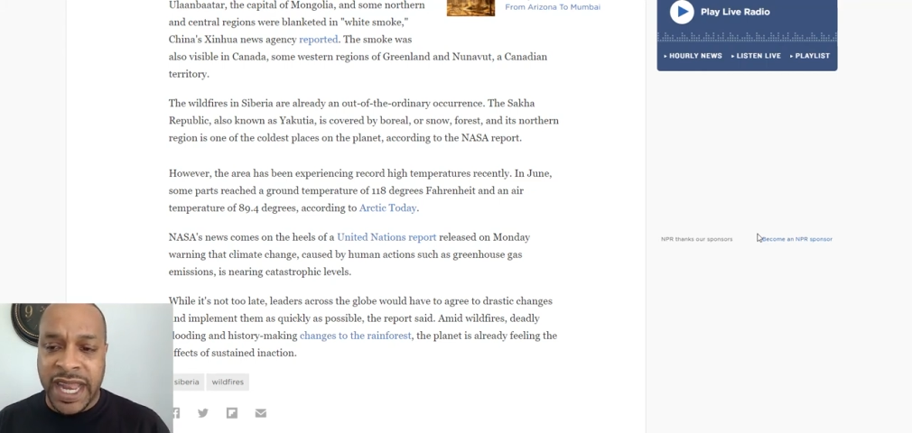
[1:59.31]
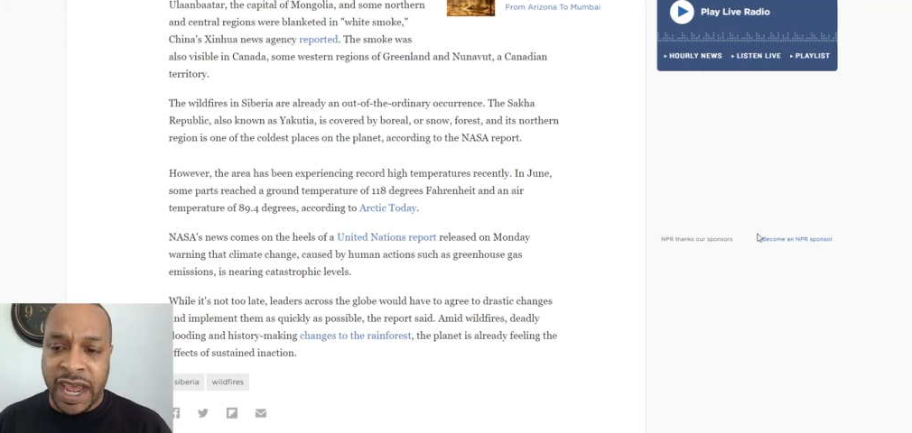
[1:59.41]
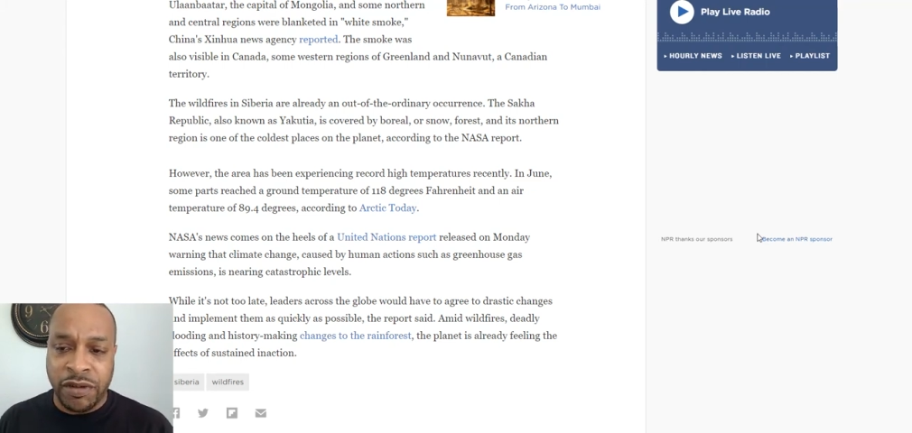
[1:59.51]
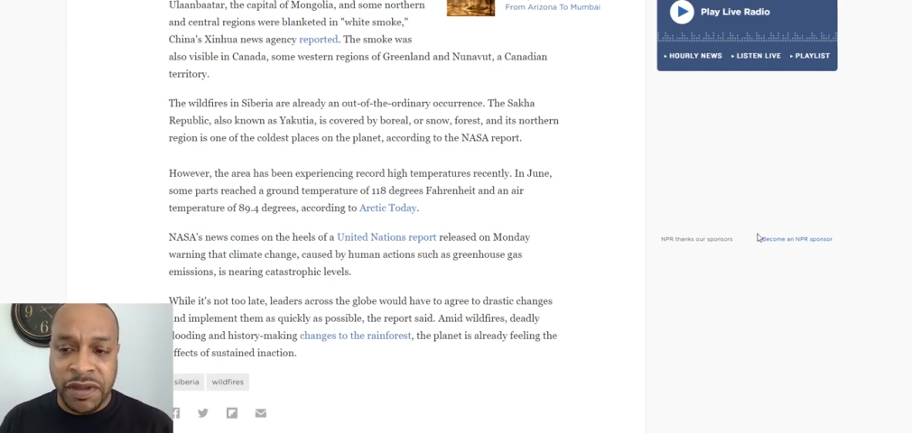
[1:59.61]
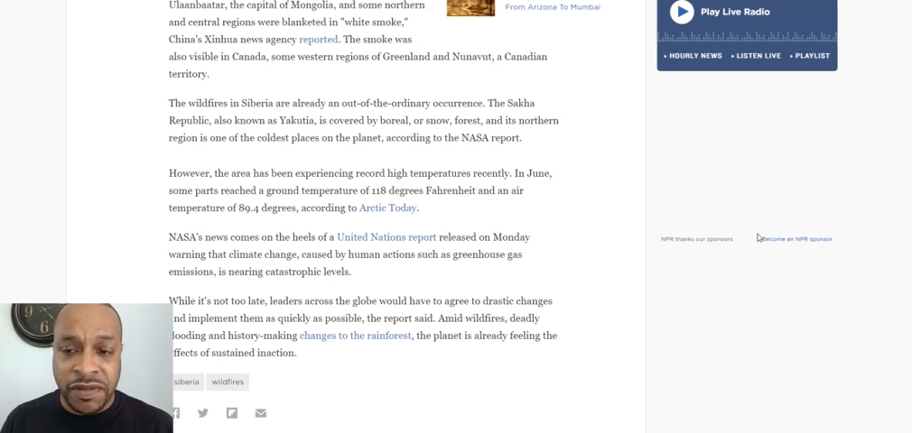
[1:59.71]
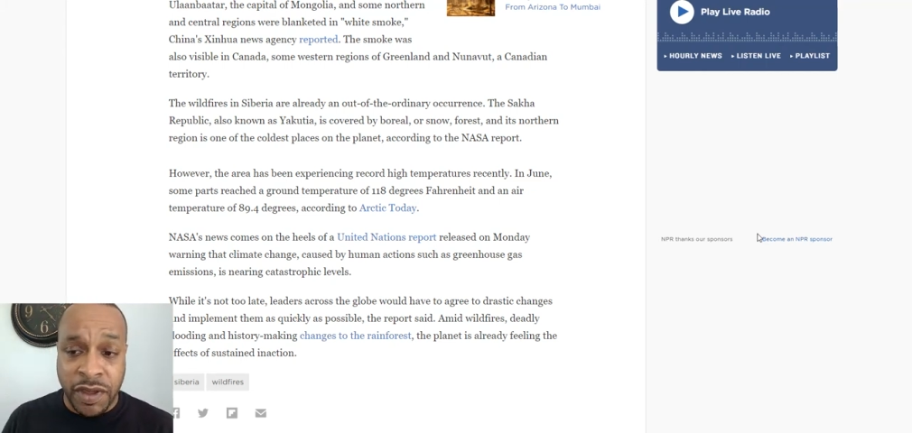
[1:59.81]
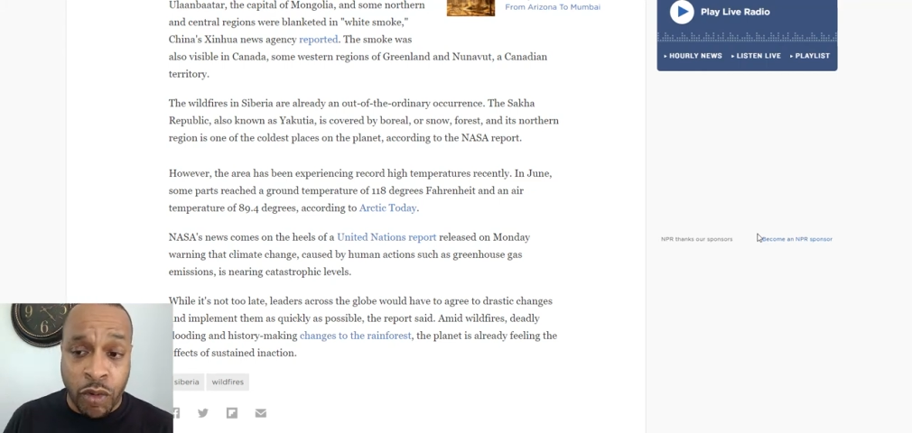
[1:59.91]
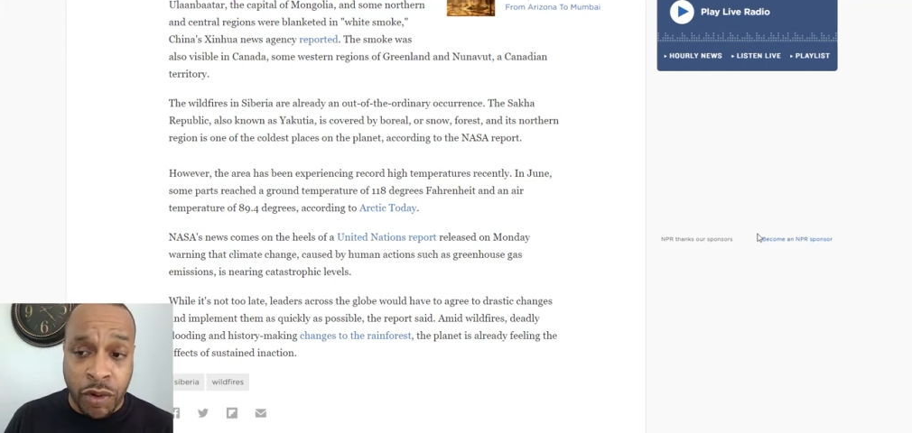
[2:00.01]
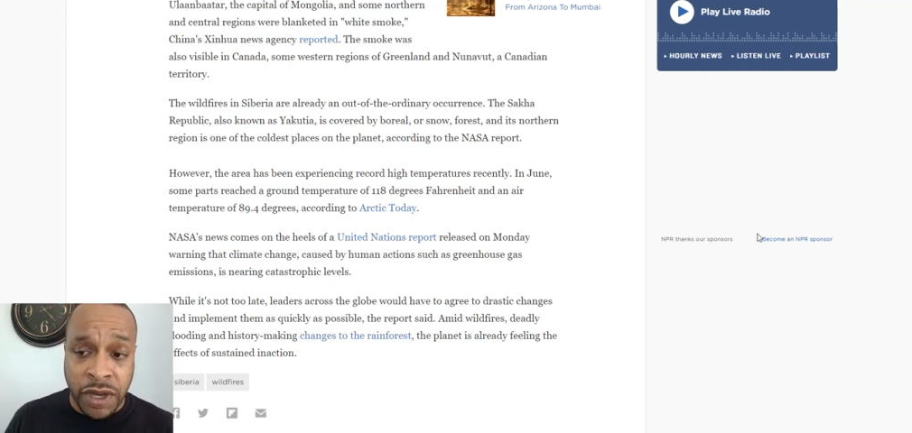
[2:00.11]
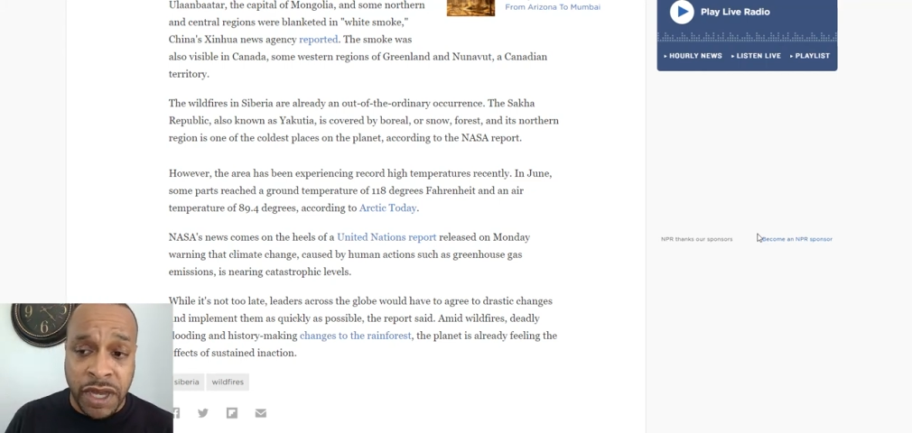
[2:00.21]
an out of
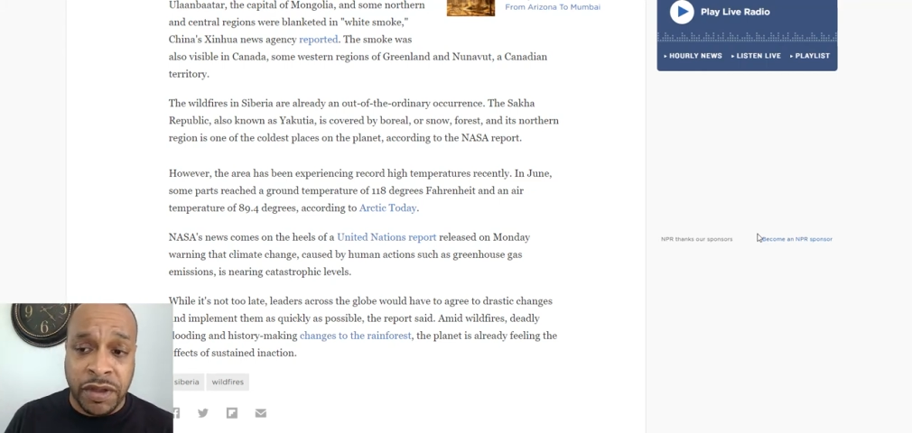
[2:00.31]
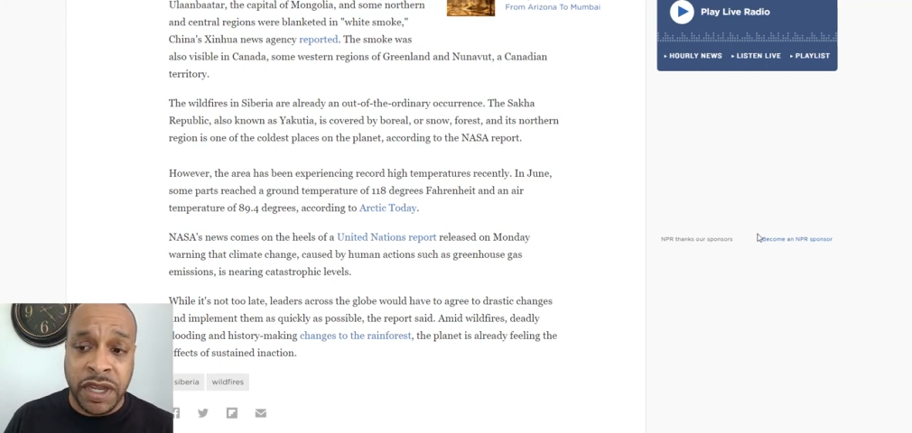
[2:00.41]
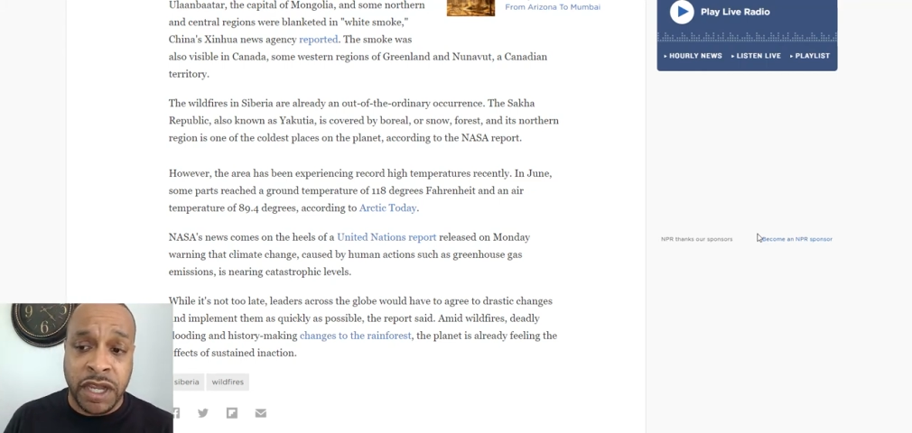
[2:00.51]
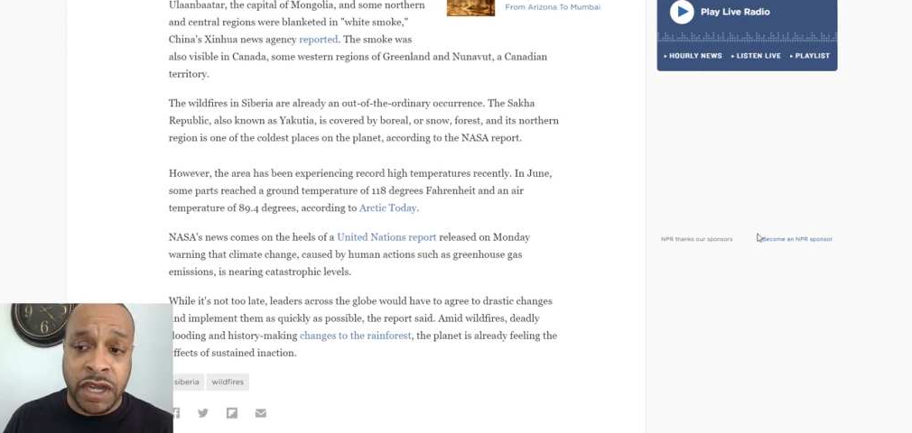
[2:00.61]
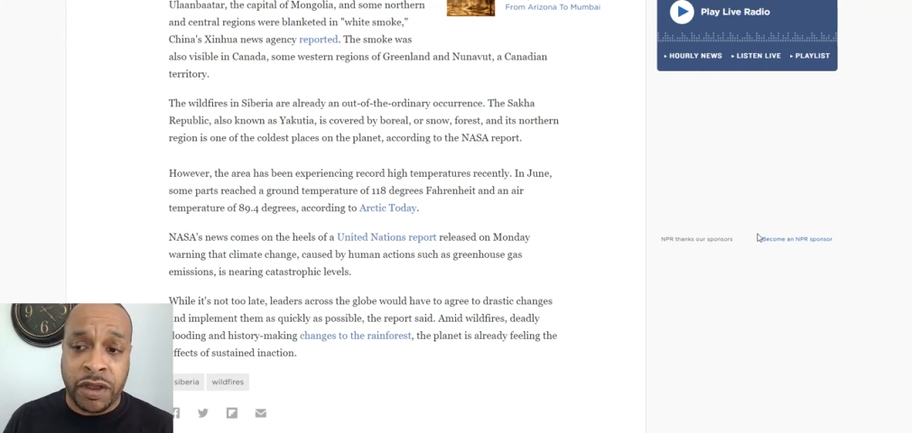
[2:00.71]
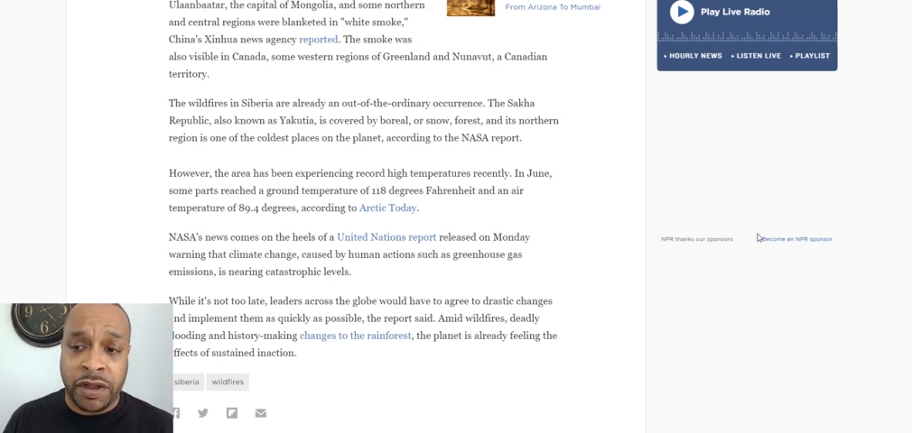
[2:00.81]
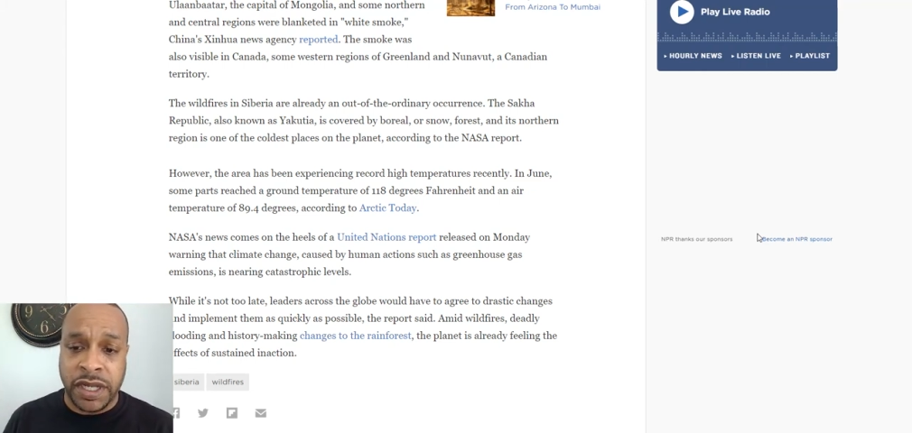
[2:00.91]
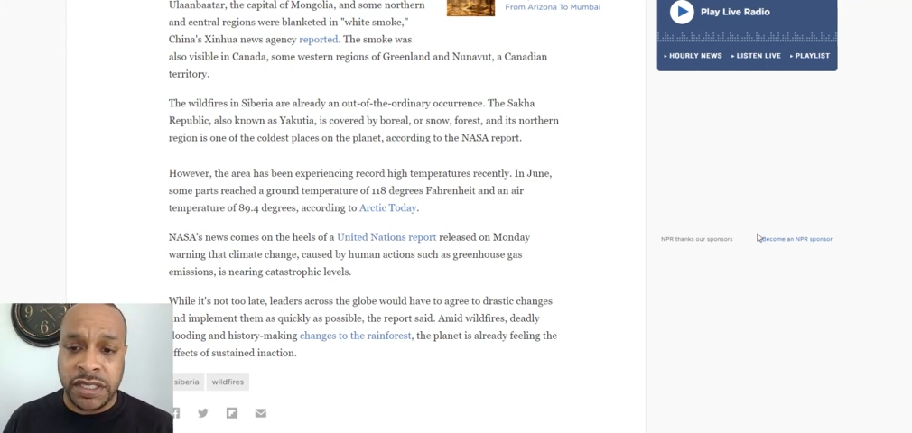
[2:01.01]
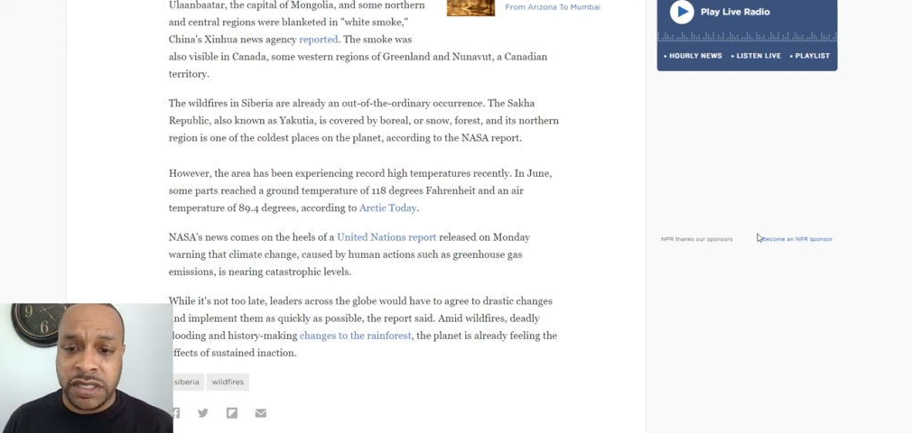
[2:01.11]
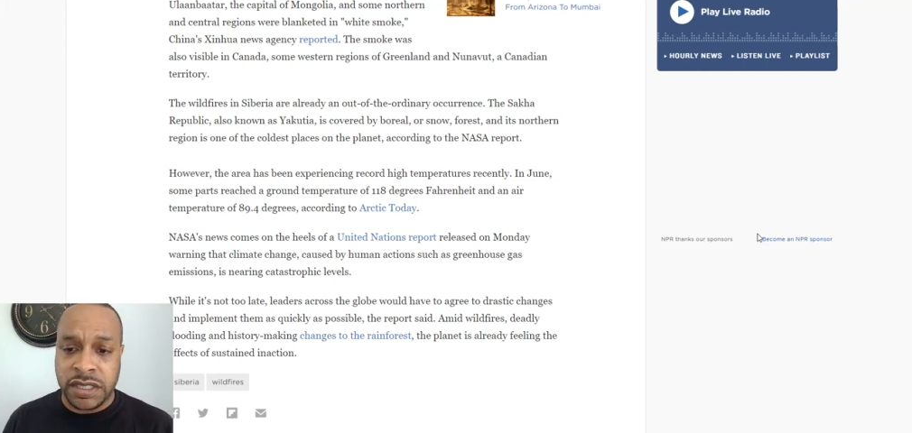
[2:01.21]
the ordinary
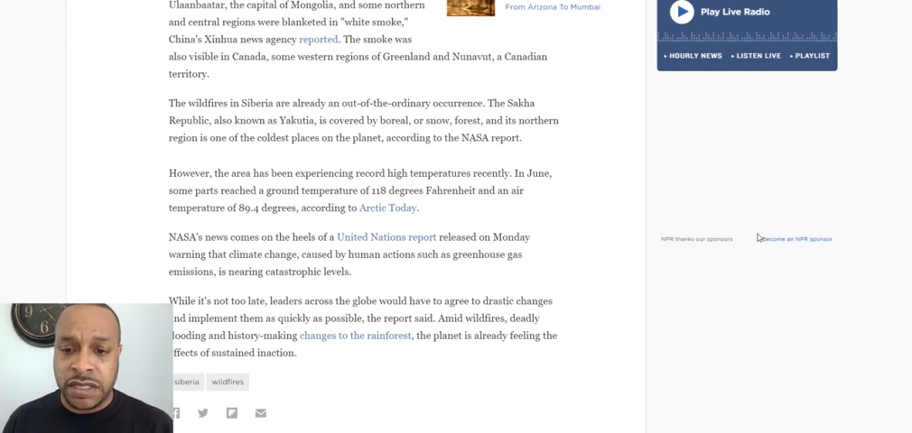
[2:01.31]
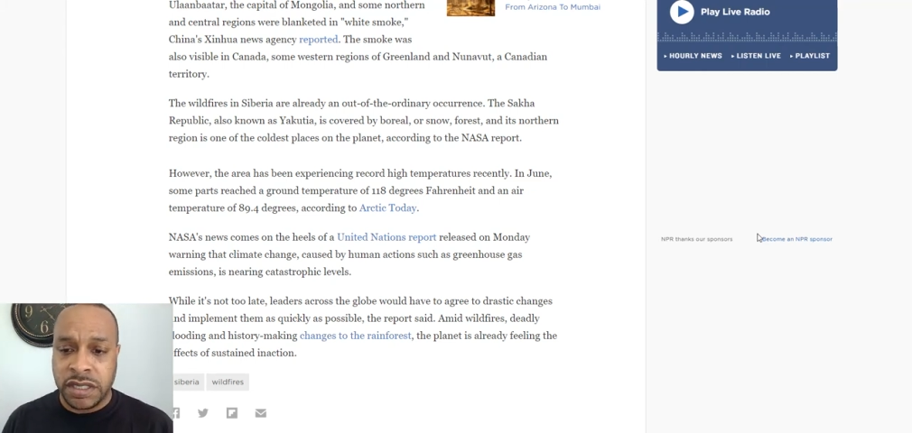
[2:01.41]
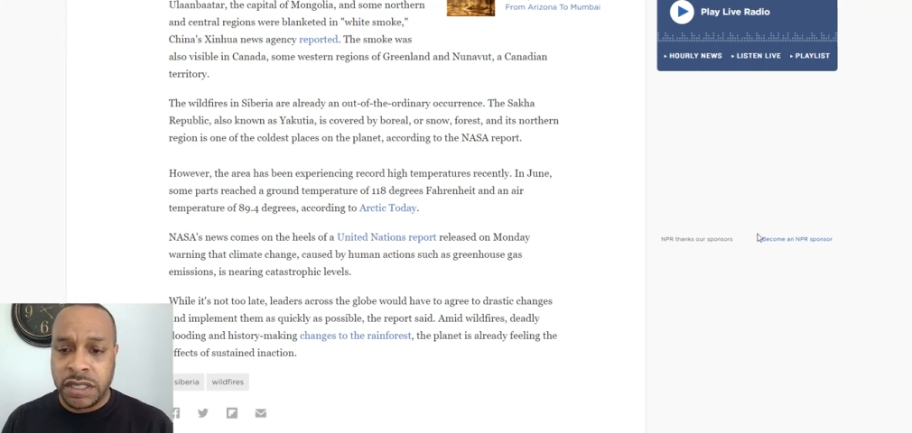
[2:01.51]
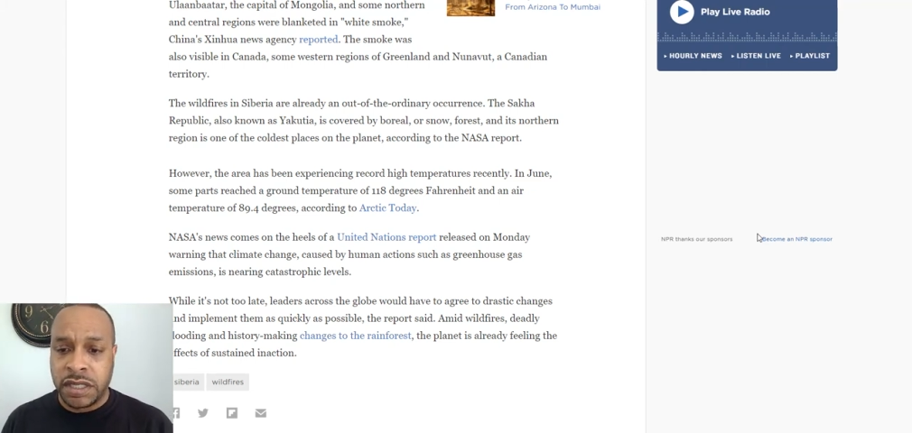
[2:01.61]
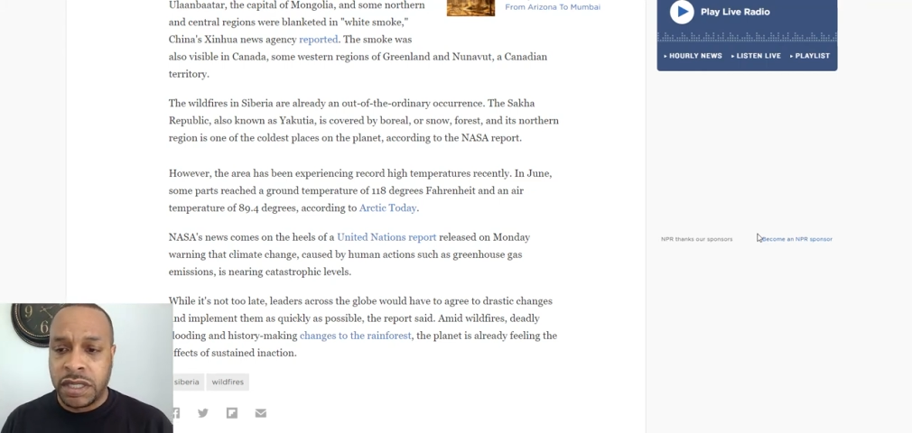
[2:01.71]
occurrence.